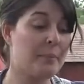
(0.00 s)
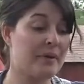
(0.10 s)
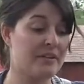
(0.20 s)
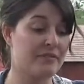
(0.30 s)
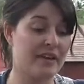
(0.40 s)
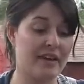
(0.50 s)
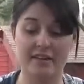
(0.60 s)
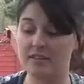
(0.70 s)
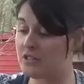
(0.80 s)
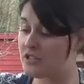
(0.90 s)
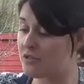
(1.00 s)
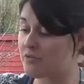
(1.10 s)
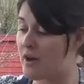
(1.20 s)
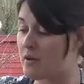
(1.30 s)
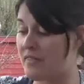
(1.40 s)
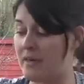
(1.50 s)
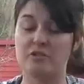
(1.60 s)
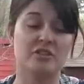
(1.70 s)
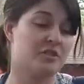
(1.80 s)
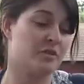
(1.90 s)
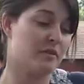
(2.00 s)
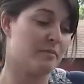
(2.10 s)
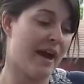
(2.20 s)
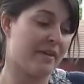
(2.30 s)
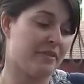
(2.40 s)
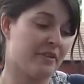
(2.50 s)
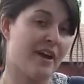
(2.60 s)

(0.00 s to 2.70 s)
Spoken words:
But if they do know, then they would just do the math in